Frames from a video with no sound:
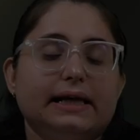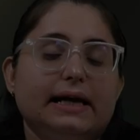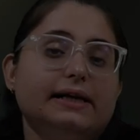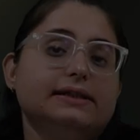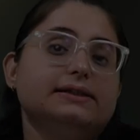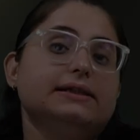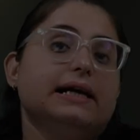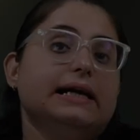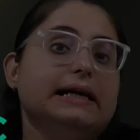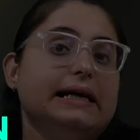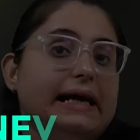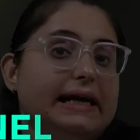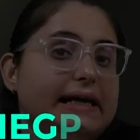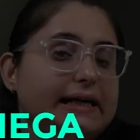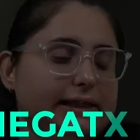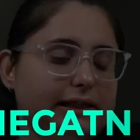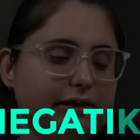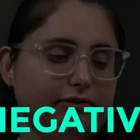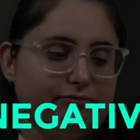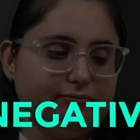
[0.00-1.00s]
There is a
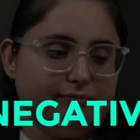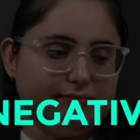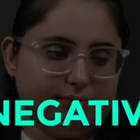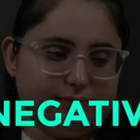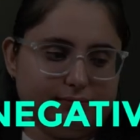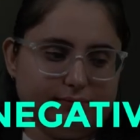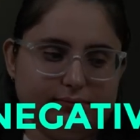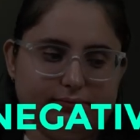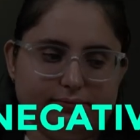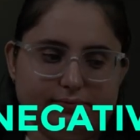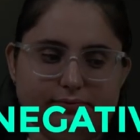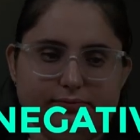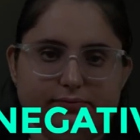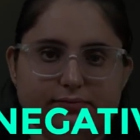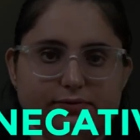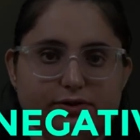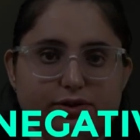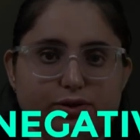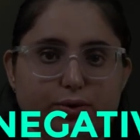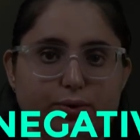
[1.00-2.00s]
negative
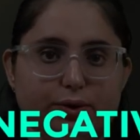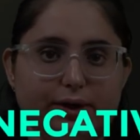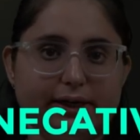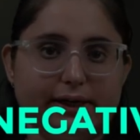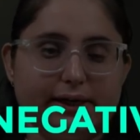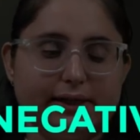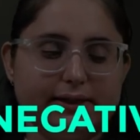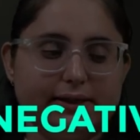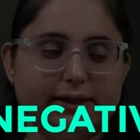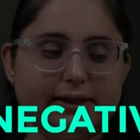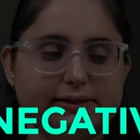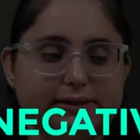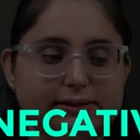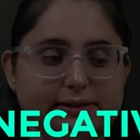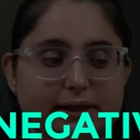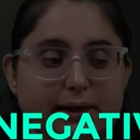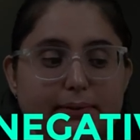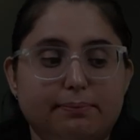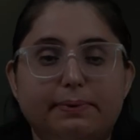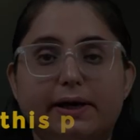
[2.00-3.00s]
scoring in
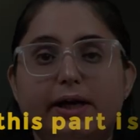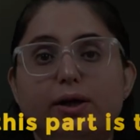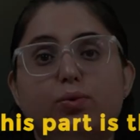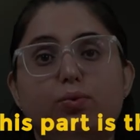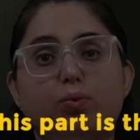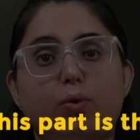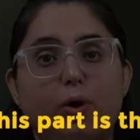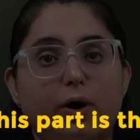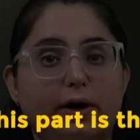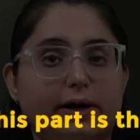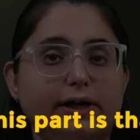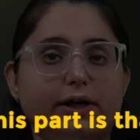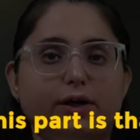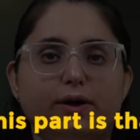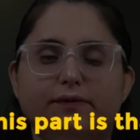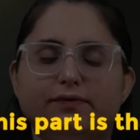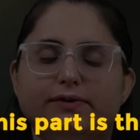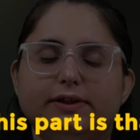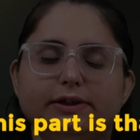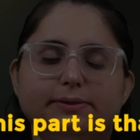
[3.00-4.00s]
this. A big warning
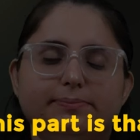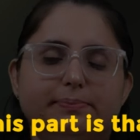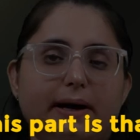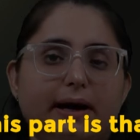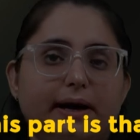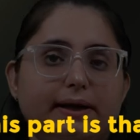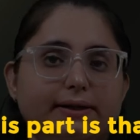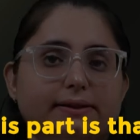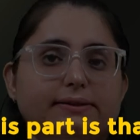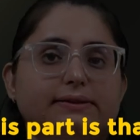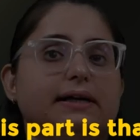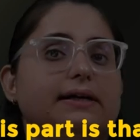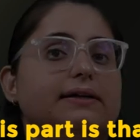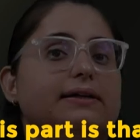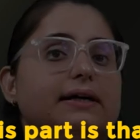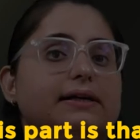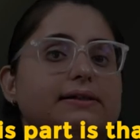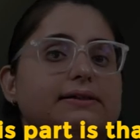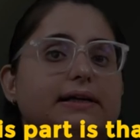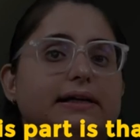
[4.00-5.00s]
of this part is that
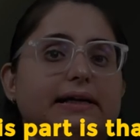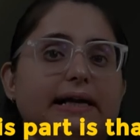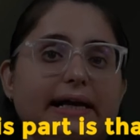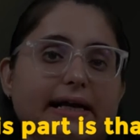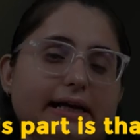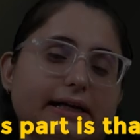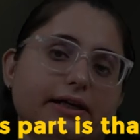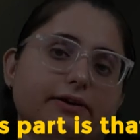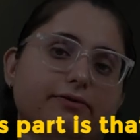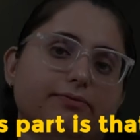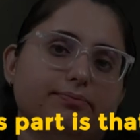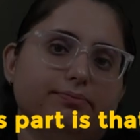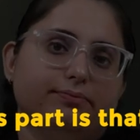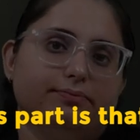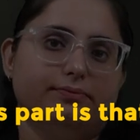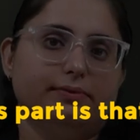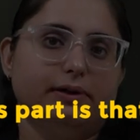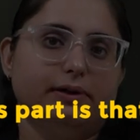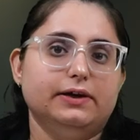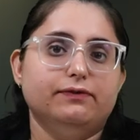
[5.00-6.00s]
there is a negative.
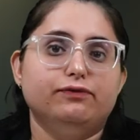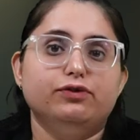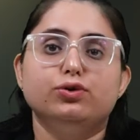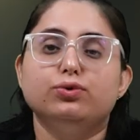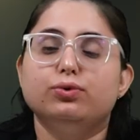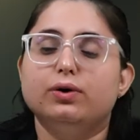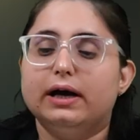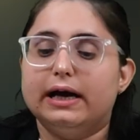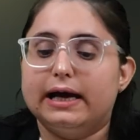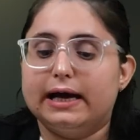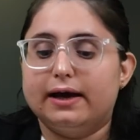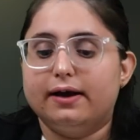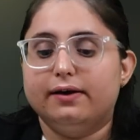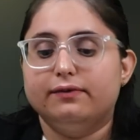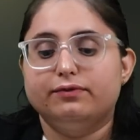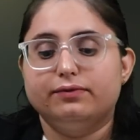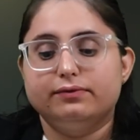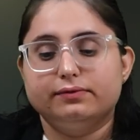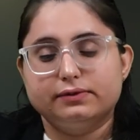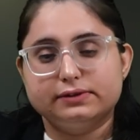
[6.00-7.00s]
If you
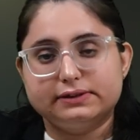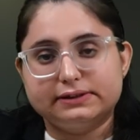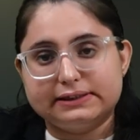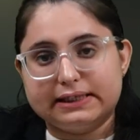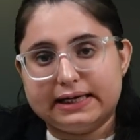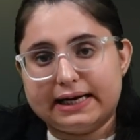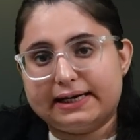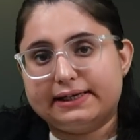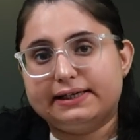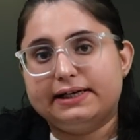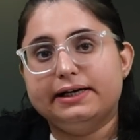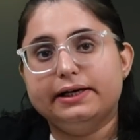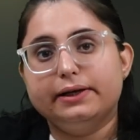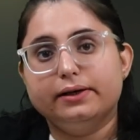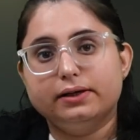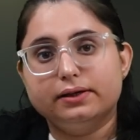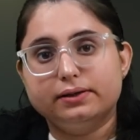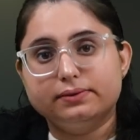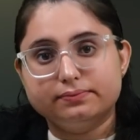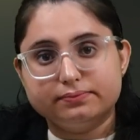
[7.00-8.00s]
have selected
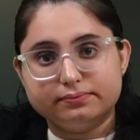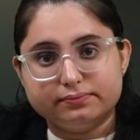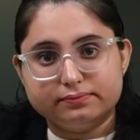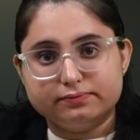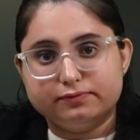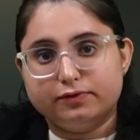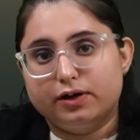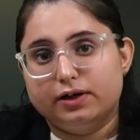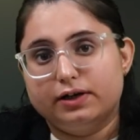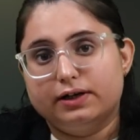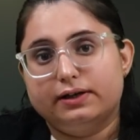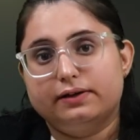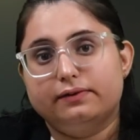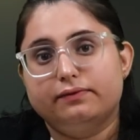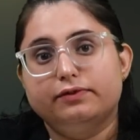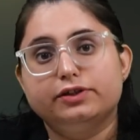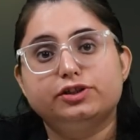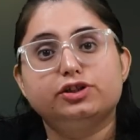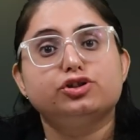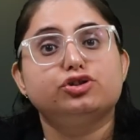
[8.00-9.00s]
a word,
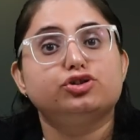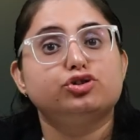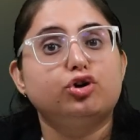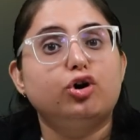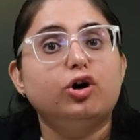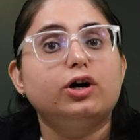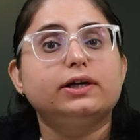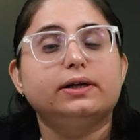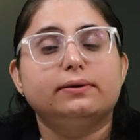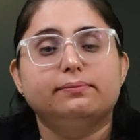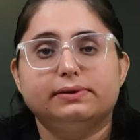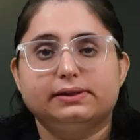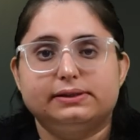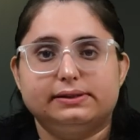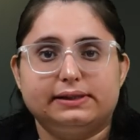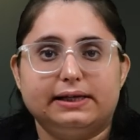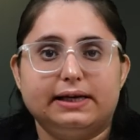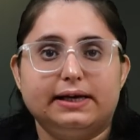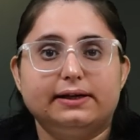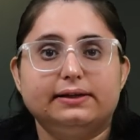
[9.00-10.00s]
which is not a
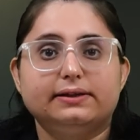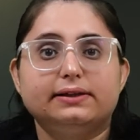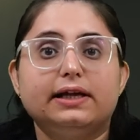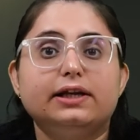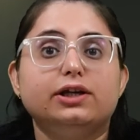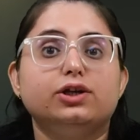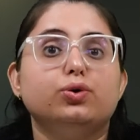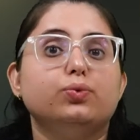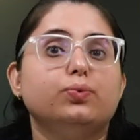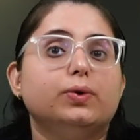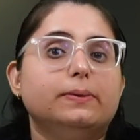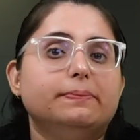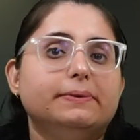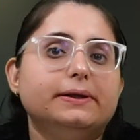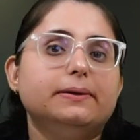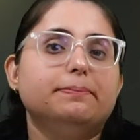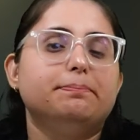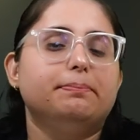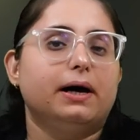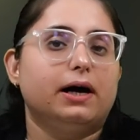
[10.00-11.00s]
mistake, then you will
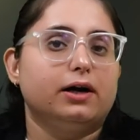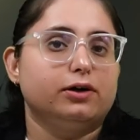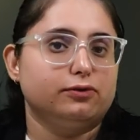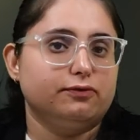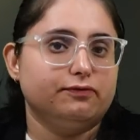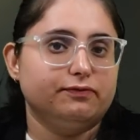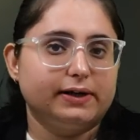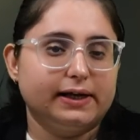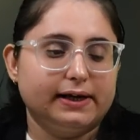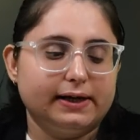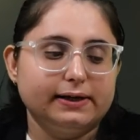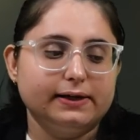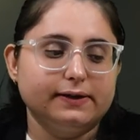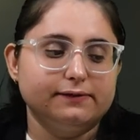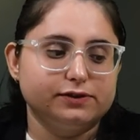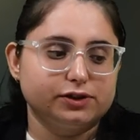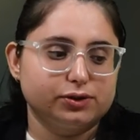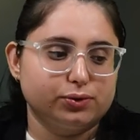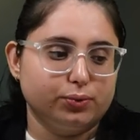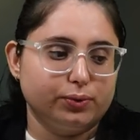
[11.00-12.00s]
be the part of
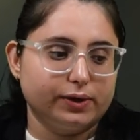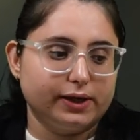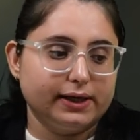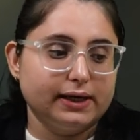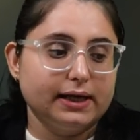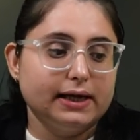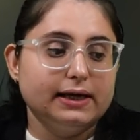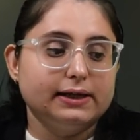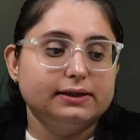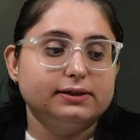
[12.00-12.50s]
negative scoring.